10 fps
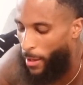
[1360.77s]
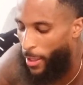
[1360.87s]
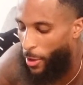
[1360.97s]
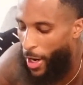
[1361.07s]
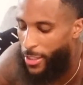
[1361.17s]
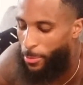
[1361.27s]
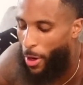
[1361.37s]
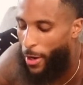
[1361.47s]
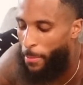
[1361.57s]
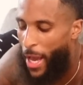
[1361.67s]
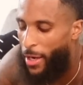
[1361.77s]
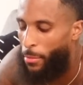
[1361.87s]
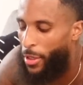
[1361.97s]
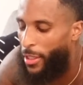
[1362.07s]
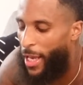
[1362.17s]
The crazy part about it,
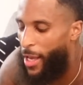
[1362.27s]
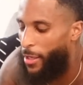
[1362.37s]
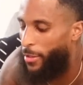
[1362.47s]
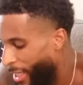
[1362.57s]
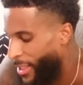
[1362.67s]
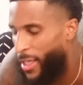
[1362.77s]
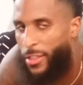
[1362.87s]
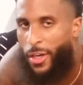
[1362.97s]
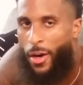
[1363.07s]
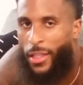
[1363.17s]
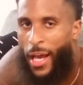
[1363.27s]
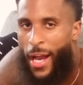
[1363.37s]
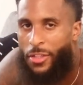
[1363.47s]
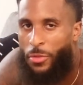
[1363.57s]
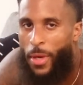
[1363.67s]
bro, like I think it's called like
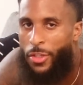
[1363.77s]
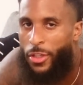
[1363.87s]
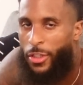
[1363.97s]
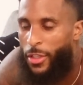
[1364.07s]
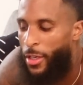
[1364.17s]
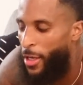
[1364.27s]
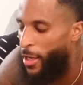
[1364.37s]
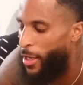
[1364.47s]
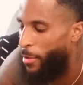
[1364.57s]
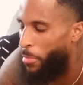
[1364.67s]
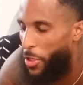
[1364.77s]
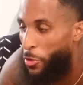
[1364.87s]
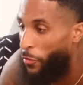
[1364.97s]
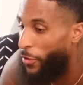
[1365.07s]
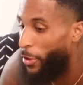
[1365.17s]
isometrics, but
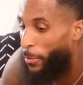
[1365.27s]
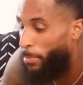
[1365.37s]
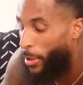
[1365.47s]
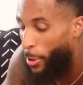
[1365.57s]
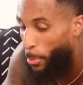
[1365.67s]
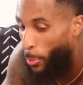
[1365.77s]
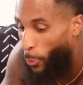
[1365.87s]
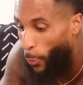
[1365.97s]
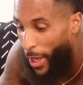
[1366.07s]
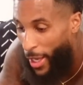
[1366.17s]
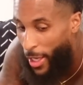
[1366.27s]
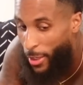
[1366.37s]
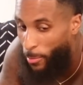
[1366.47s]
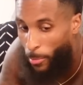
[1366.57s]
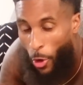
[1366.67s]
you feel the pump way
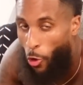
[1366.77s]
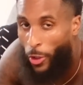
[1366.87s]
more.